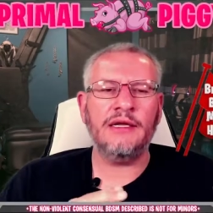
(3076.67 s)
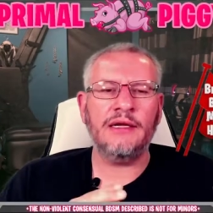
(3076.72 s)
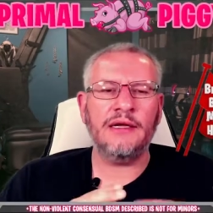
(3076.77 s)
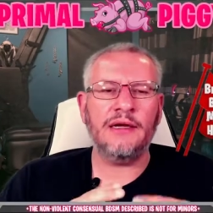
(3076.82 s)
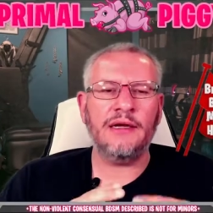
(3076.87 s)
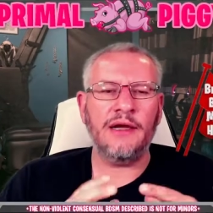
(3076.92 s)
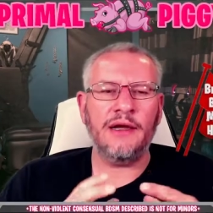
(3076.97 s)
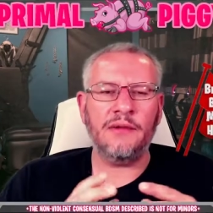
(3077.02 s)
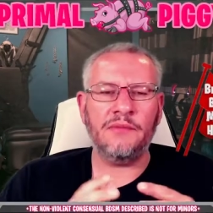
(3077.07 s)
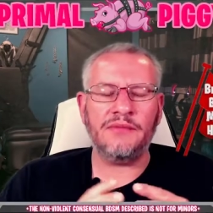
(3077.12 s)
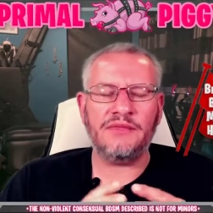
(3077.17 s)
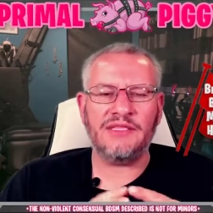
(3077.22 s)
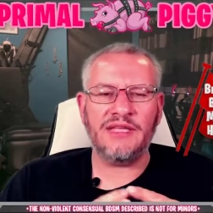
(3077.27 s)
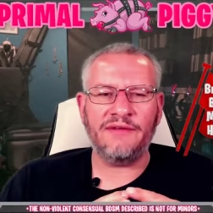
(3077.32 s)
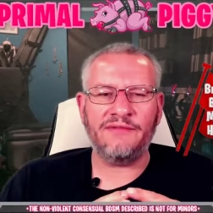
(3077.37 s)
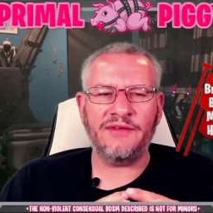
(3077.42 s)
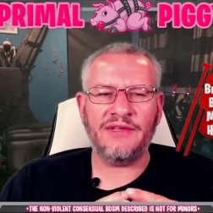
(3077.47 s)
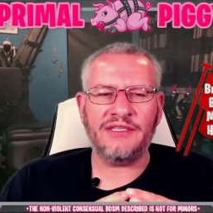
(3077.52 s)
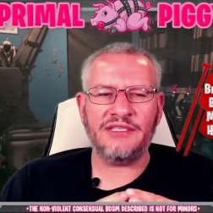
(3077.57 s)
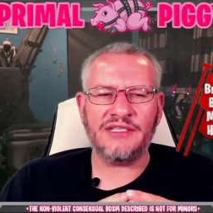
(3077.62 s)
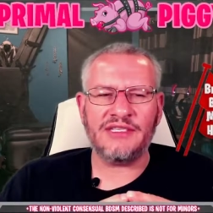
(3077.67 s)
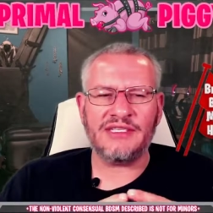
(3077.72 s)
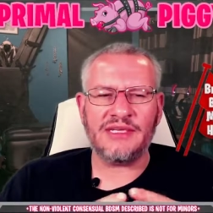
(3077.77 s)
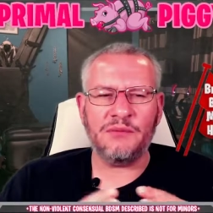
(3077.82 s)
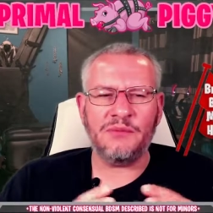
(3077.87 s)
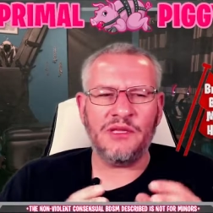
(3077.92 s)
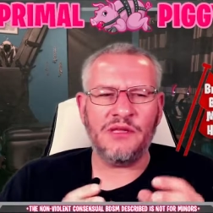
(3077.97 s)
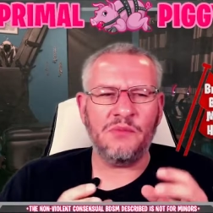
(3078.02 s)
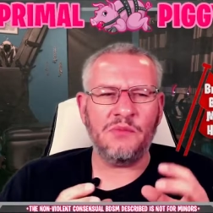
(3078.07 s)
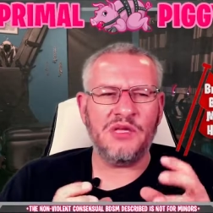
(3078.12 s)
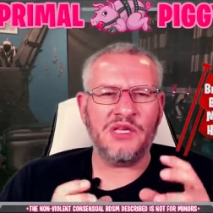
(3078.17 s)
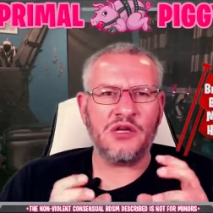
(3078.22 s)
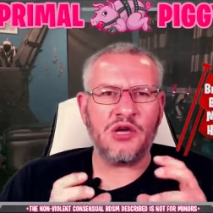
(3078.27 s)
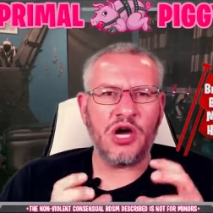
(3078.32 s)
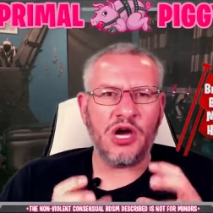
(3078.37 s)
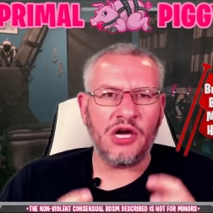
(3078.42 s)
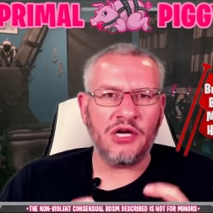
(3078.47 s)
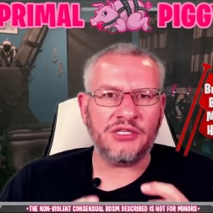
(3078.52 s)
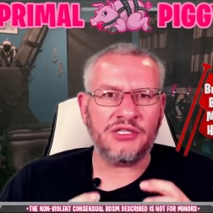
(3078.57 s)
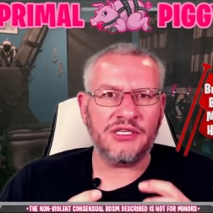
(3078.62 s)
Um, definitely just something to be
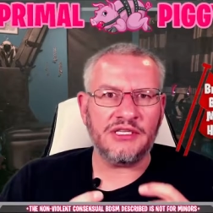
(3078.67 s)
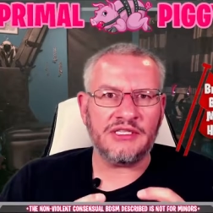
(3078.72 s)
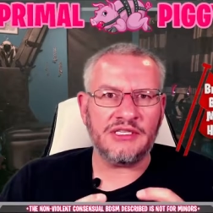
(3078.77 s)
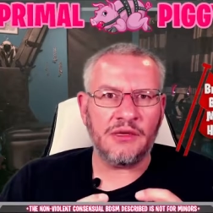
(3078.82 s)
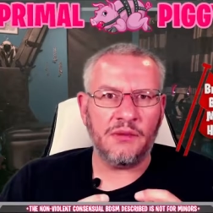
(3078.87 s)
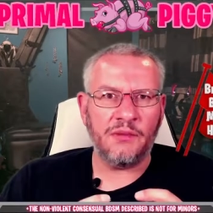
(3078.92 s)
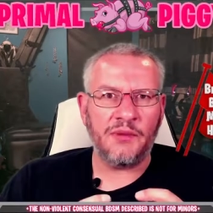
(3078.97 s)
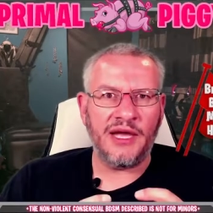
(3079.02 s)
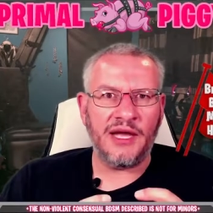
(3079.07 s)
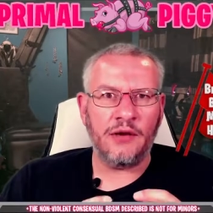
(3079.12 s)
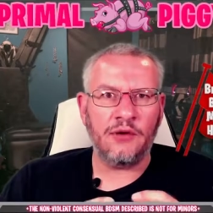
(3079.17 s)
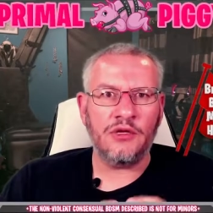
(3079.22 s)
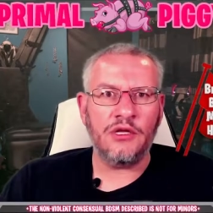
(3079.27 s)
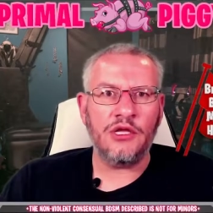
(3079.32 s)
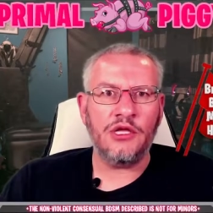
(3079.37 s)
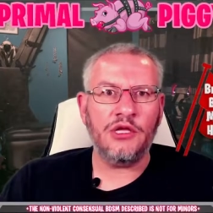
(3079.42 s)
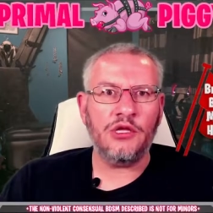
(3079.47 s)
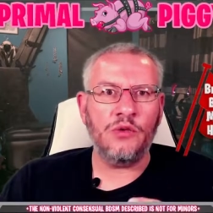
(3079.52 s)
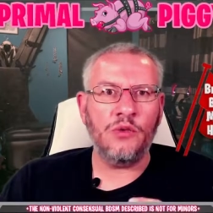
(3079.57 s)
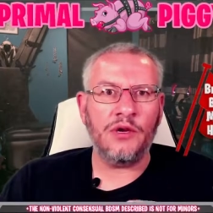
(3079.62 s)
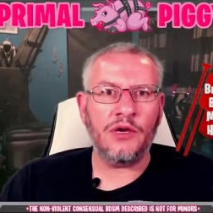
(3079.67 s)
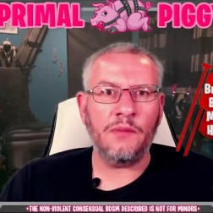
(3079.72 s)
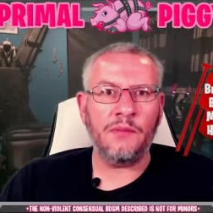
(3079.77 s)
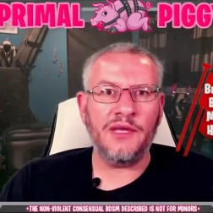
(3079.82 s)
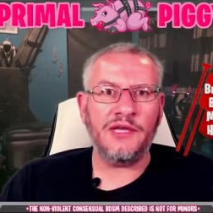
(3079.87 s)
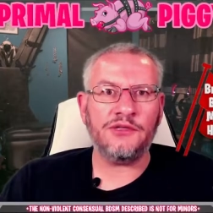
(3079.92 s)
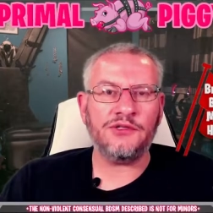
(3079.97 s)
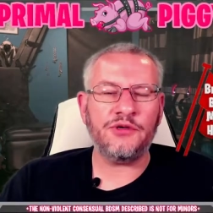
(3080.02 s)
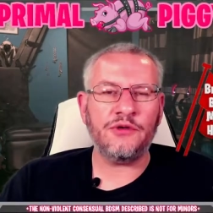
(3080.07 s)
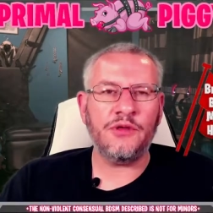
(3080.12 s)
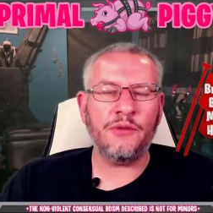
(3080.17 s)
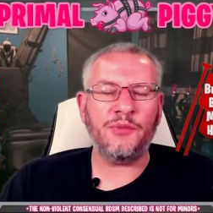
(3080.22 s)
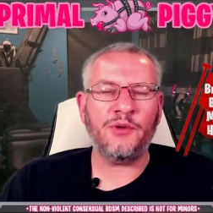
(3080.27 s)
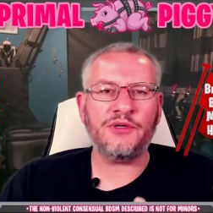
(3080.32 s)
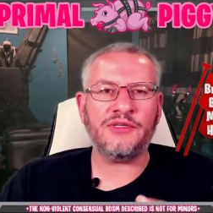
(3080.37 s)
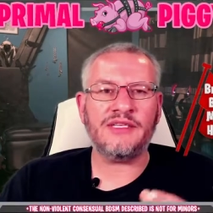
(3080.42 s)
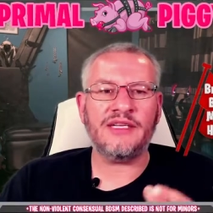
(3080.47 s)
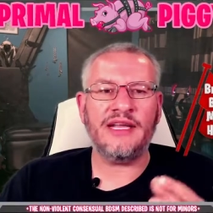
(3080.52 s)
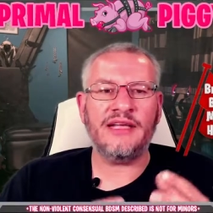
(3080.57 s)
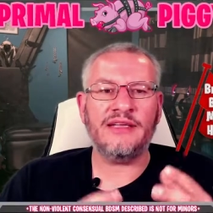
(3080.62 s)
cautious about you want to make sure the
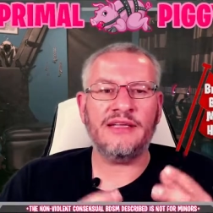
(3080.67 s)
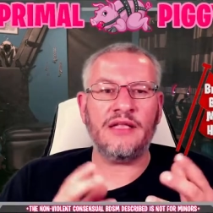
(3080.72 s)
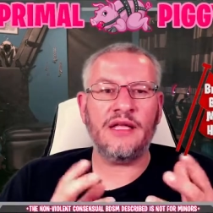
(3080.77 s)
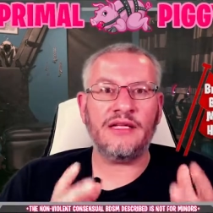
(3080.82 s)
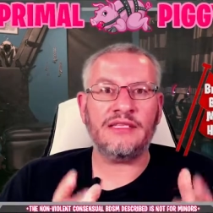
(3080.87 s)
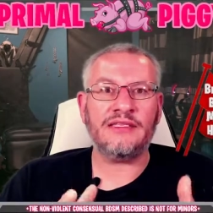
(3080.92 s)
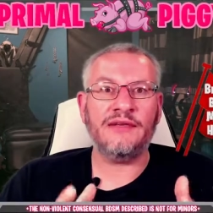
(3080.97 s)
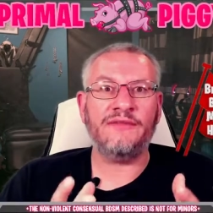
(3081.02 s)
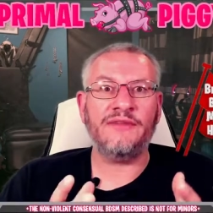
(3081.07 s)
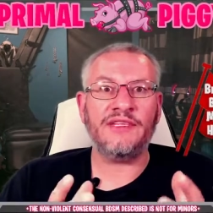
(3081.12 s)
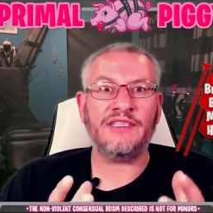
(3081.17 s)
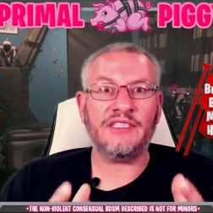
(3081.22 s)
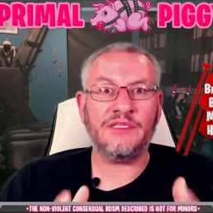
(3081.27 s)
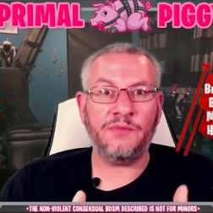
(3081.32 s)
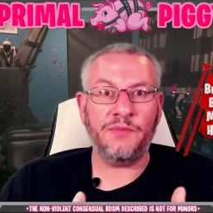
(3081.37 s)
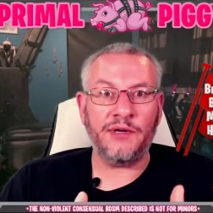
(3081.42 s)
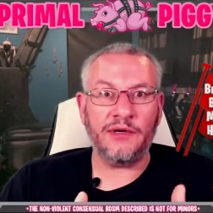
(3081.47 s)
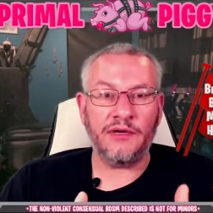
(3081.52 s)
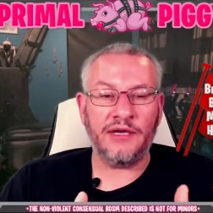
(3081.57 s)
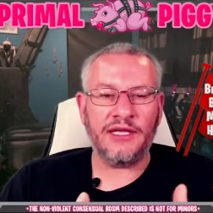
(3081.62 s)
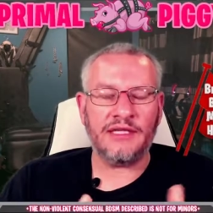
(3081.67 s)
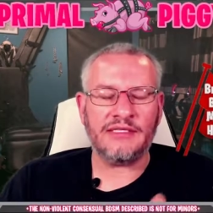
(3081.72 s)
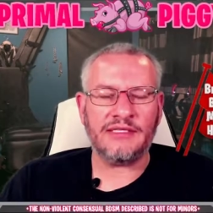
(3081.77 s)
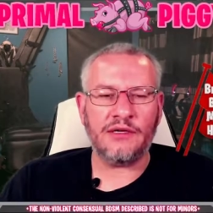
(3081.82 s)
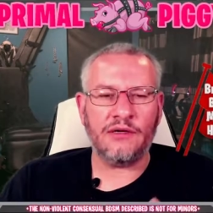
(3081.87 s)
person has lots of experience.